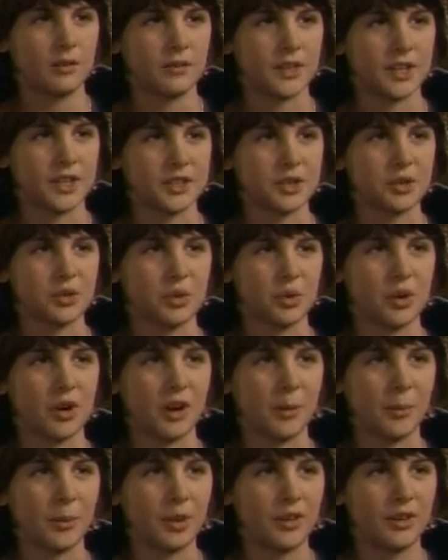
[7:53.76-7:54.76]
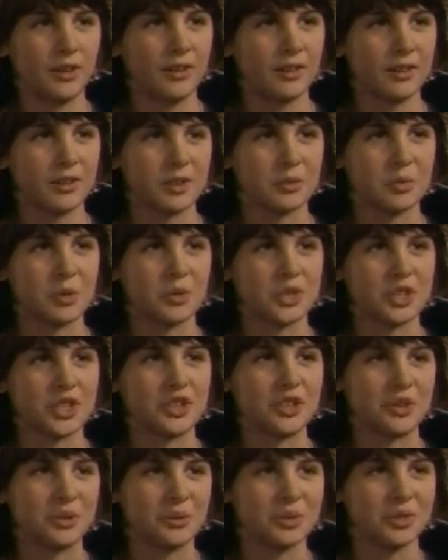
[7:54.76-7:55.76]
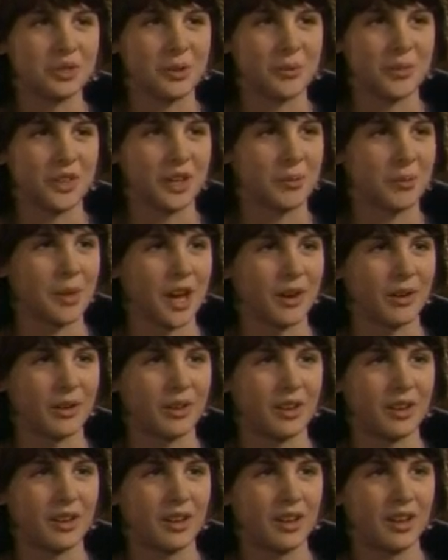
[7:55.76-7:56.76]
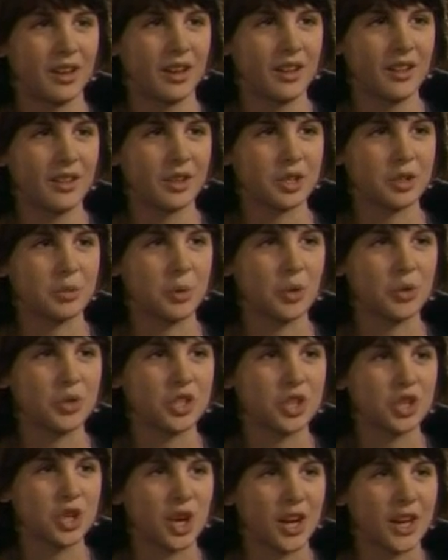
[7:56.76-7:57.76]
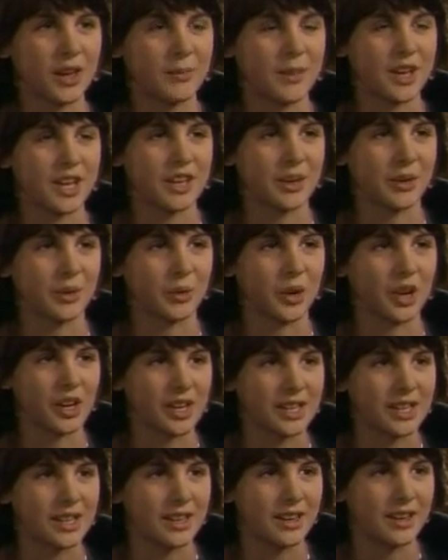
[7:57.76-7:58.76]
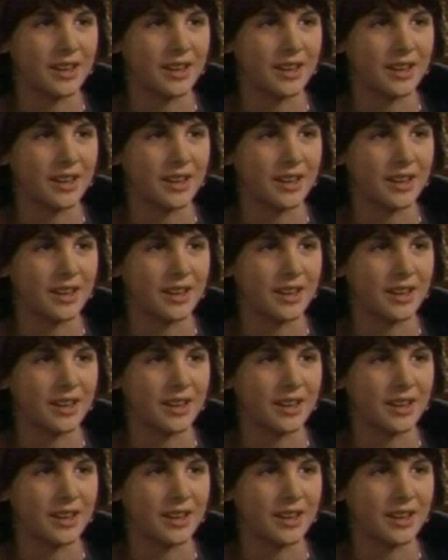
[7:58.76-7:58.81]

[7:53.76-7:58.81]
If they screw up, they're supposed to do something about it. They're supposed to try and make it right.